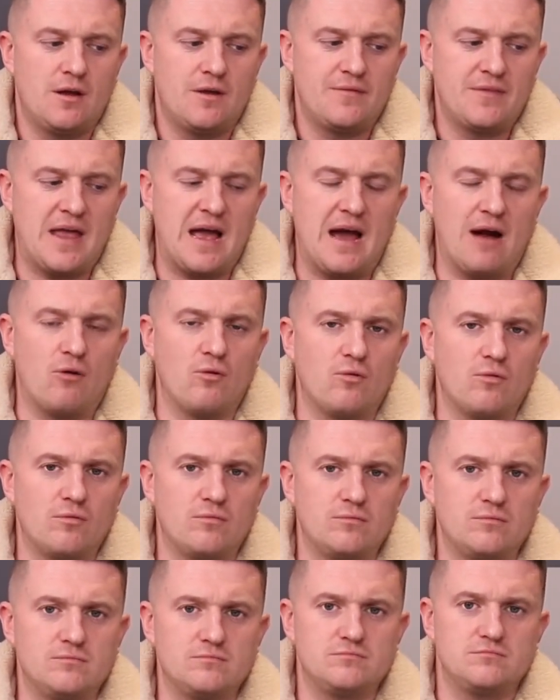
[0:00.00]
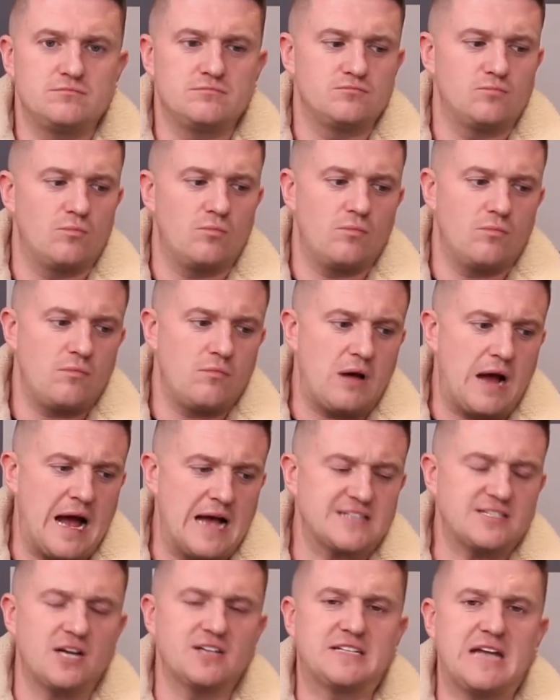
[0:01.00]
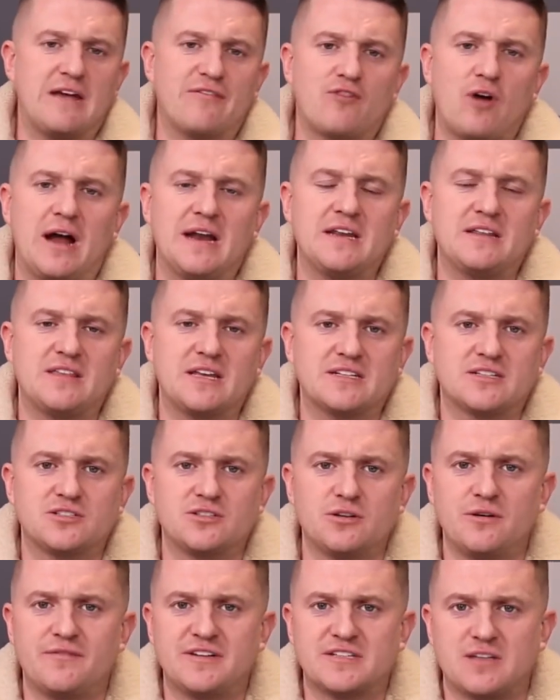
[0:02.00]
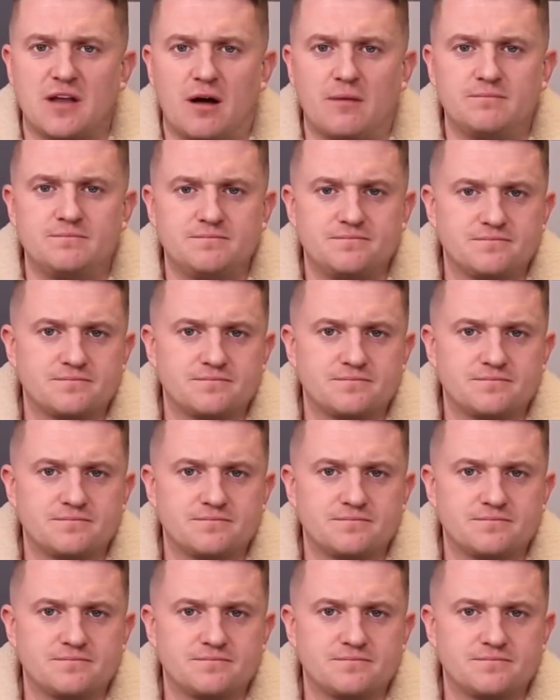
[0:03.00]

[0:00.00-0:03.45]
Now, has her death got anything to do with Islam?